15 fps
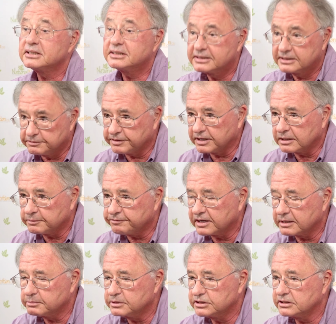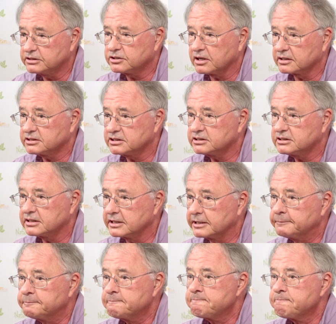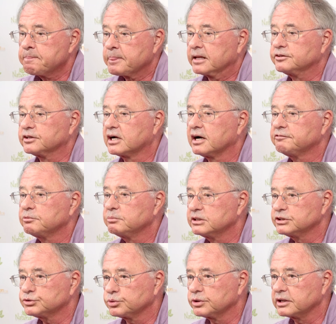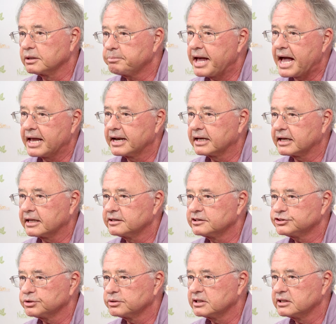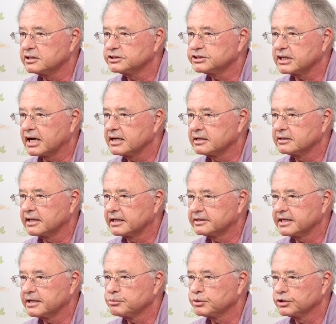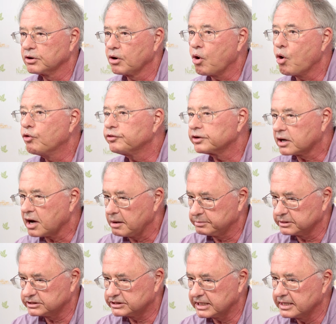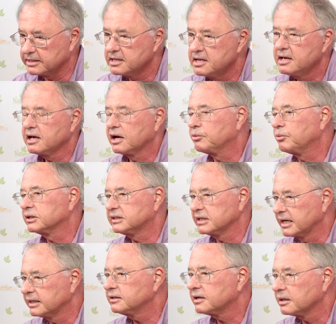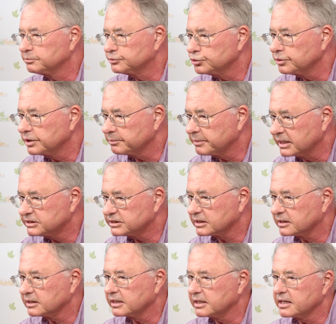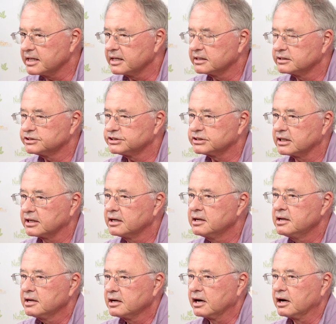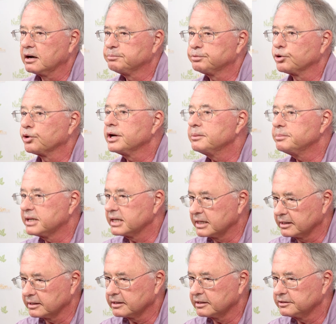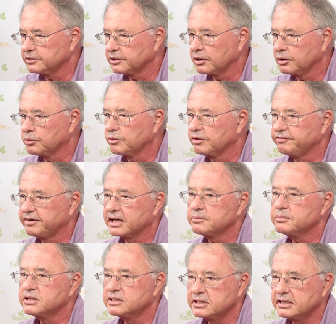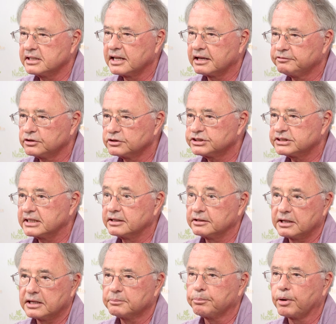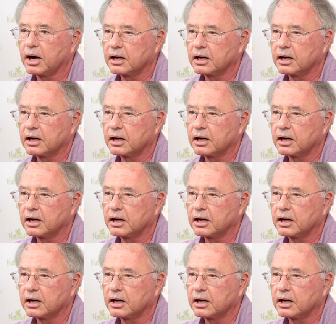did develop vitamin D toxicity, the governments were in a panic and so they decided that they would overcompensate and what they ended up doing basically is uh, uh, prohibiting you know vitamin D levels in, in